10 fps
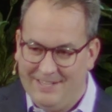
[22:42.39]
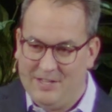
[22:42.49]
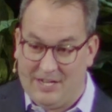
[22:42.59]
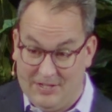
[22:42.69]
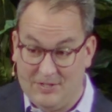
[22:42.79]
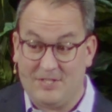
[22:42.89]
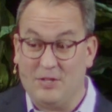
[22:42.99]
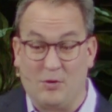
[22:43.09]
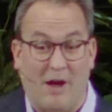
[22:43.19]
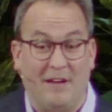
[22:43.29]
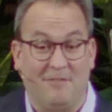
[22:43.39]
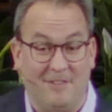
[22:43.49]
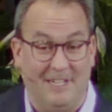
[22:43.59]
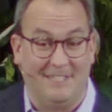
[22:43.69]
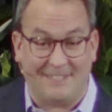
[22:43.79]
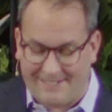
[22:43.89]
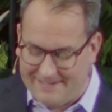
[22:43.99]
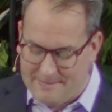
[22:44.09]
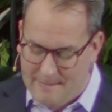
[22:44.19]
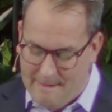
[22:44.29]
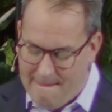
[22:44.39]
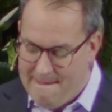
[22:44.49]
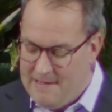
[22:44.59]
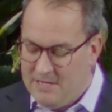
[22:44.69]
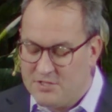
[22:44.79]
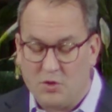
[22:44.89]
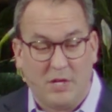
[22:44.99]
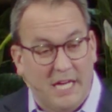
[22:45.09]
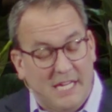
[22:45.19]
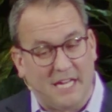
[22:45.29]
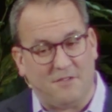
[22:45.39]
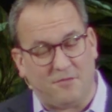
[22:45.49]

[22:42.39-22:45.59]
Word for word: Here's the dry fleece. So Gideon,